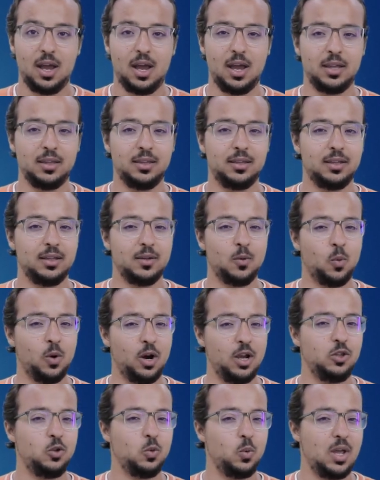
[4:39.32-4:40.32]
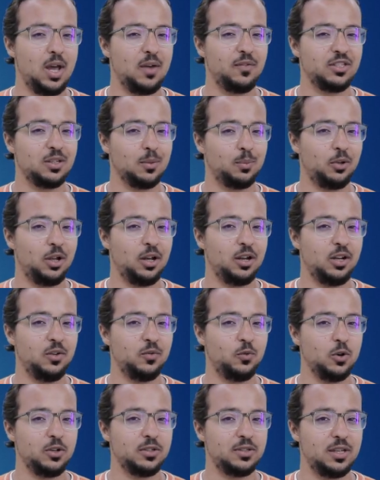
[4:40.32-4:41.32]
And why do we have a supplier
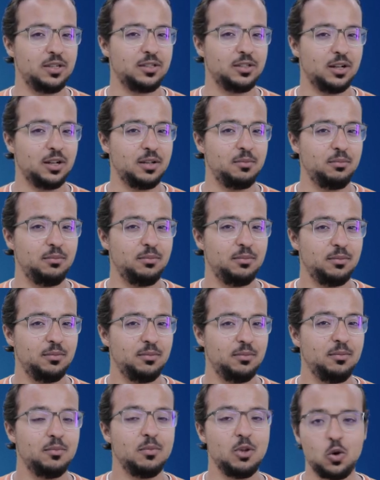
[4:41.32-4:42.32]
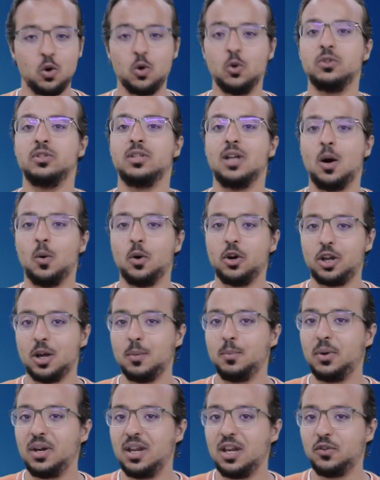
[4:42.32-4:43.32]
invoice this time? because our
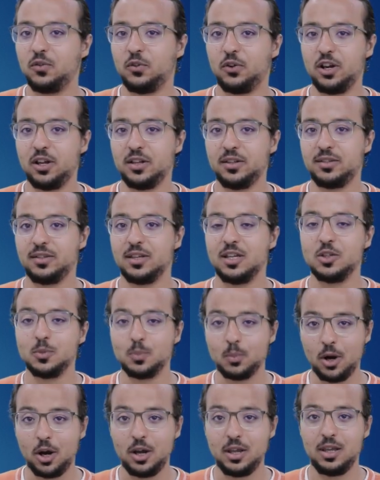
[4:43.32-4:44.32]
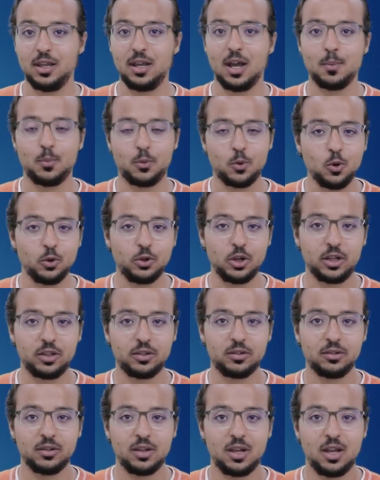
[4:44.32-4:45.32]
company in France is buying a
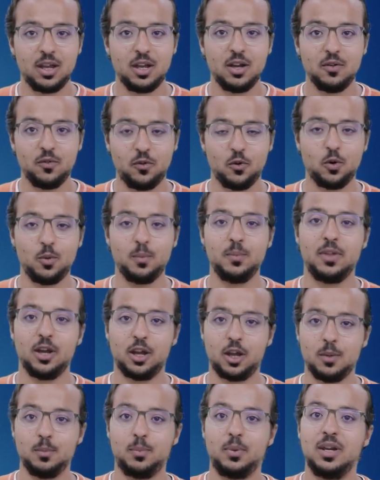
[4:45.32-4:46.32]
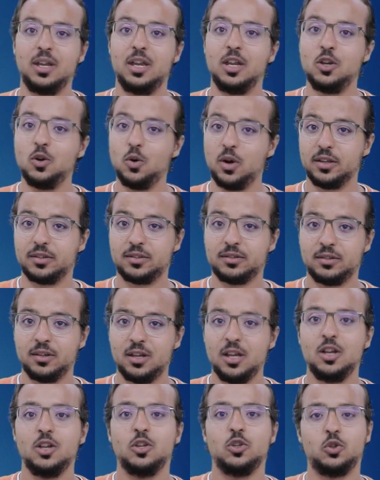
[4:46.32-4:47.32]
product from the company in
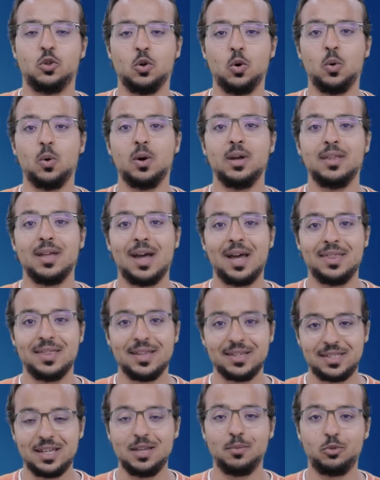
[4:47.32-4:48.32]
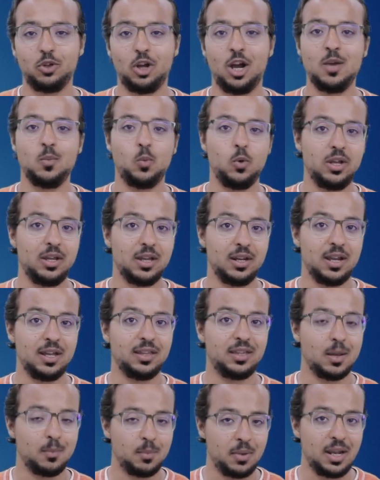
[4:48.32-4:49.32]
US. So at the same time we
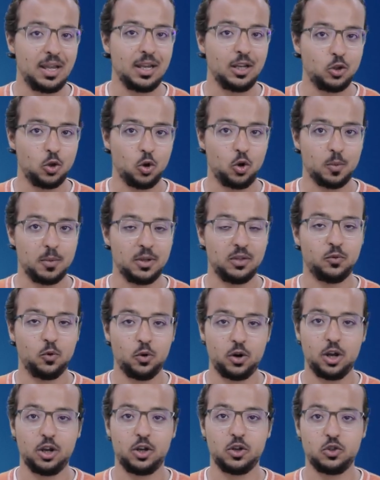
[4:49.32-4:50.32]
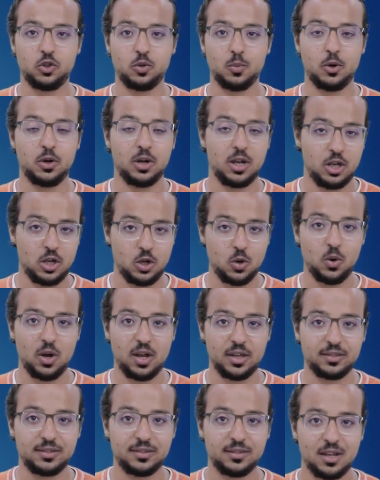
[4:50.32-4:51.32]
create a billing document for a customer in
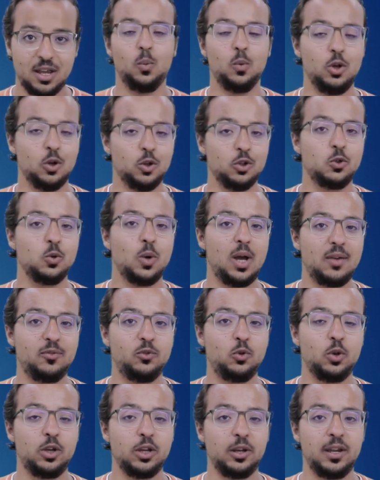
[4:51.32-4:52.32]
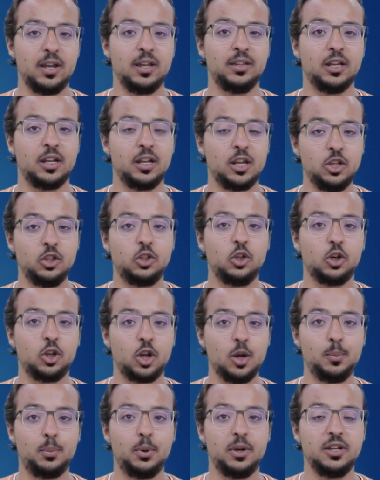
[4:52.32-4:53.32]
US, we also have to create an
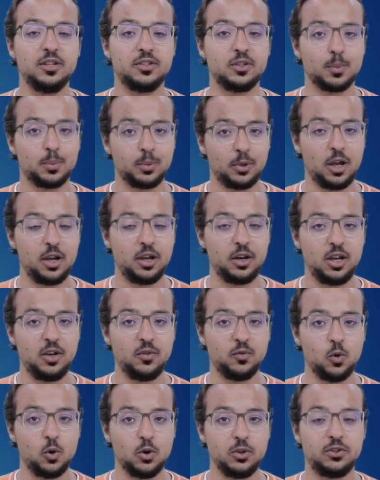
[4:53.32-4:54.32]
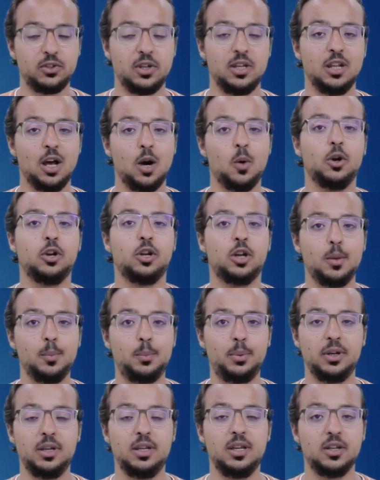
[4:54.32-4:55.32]
intercompany supplier invoice in our
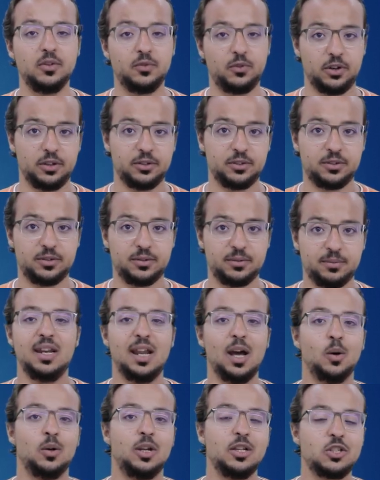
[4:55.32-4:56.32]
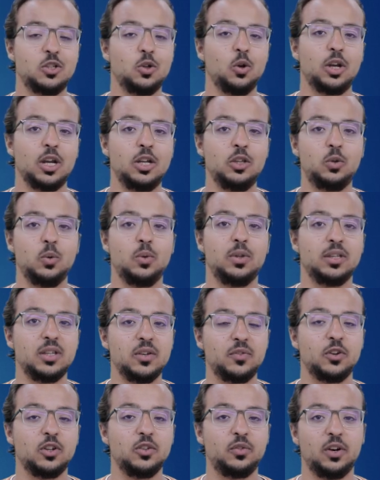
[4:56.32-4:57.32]
company in France. Now let's look into the
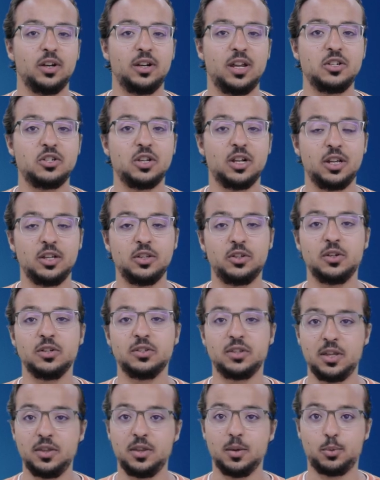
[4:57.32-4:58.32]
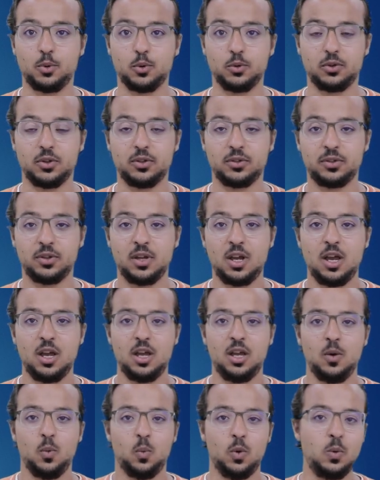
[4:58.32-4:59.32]
different financial entries in the process.
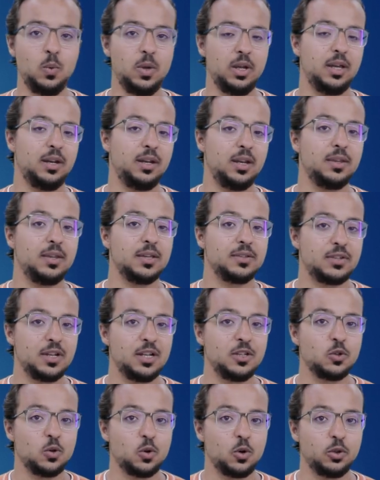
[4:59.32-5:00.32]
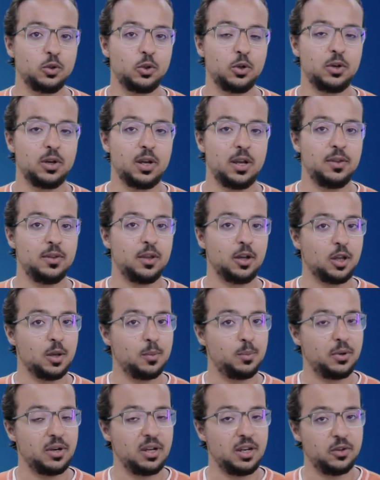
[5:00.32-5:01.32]
When we create the sales order in the
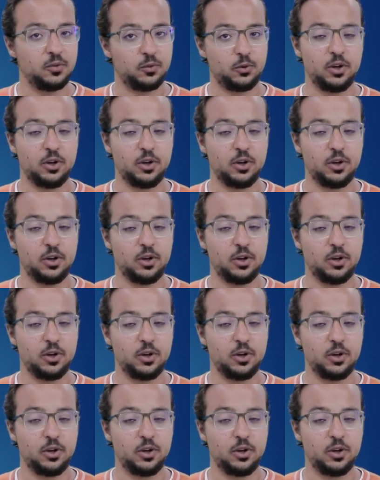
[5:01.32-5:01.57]
company in